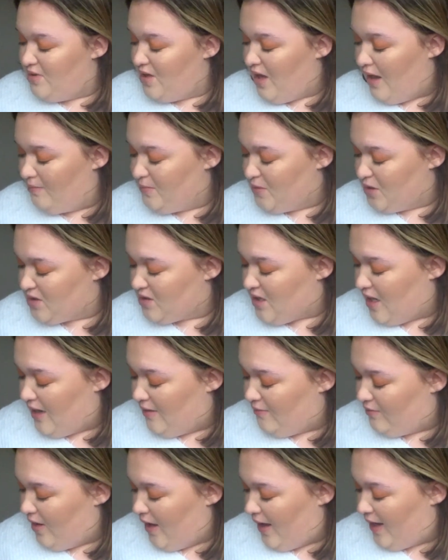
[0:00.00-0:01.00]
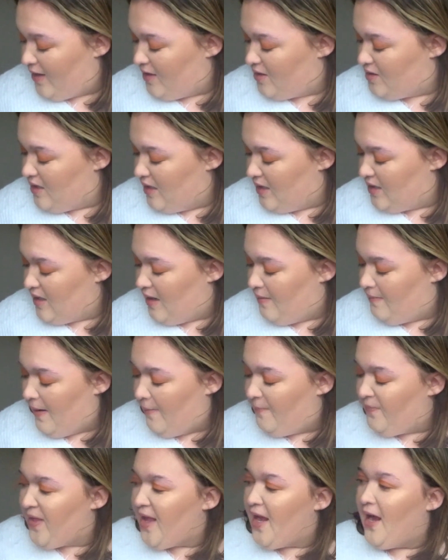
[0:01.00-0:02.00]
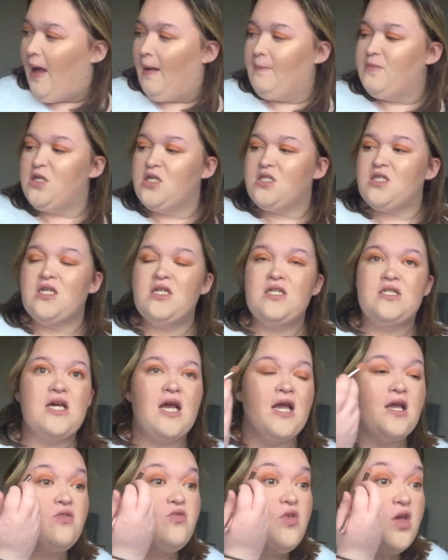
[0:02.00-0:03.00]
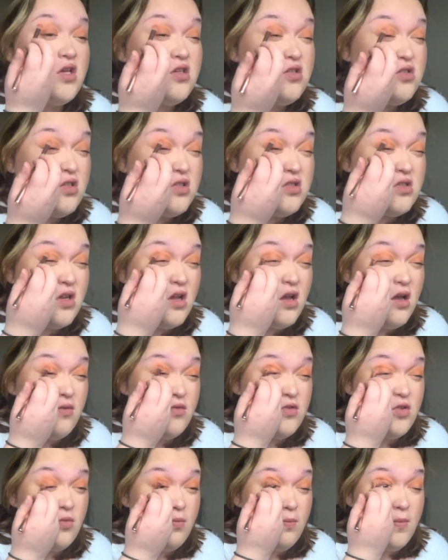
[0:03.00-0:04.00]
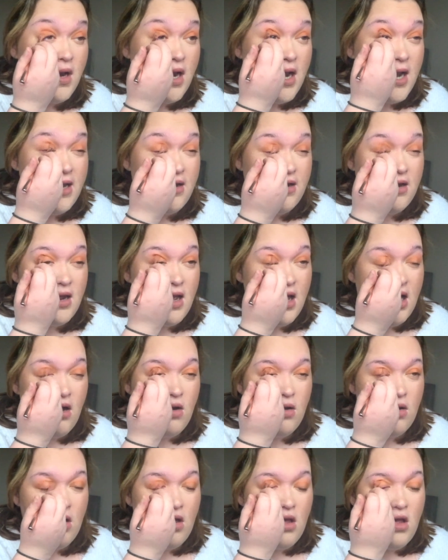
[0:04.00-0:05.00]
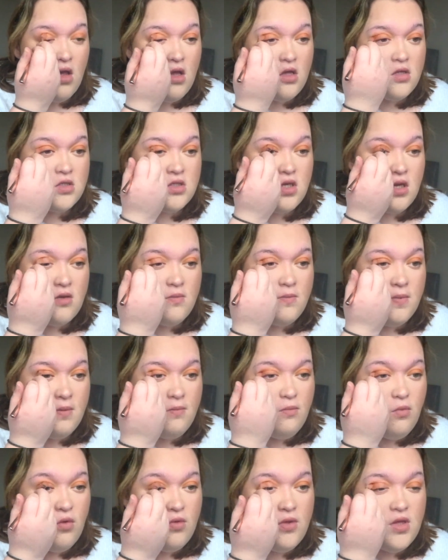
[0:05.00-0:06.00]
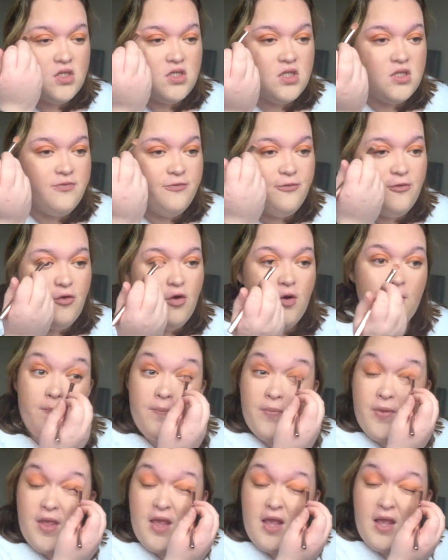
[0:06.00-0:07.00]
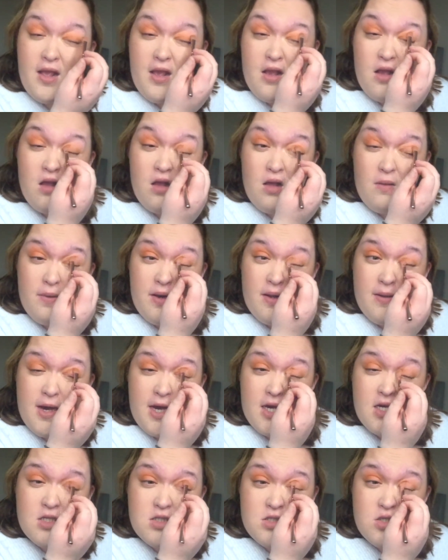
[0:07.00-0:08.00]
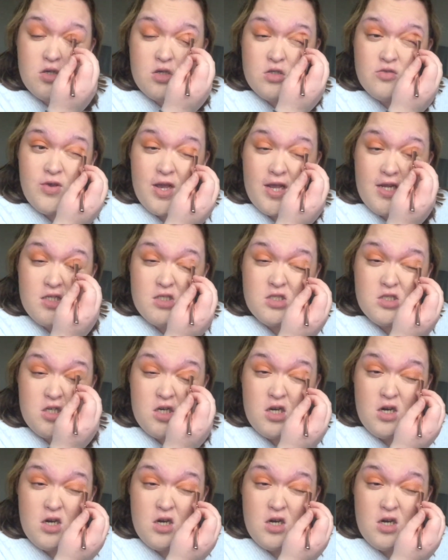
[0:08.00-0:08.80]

I'm just kind of like doing that. I'm just gonna take this just to kind of just blend it out just kind of a bit more. This is from the Macintosh range.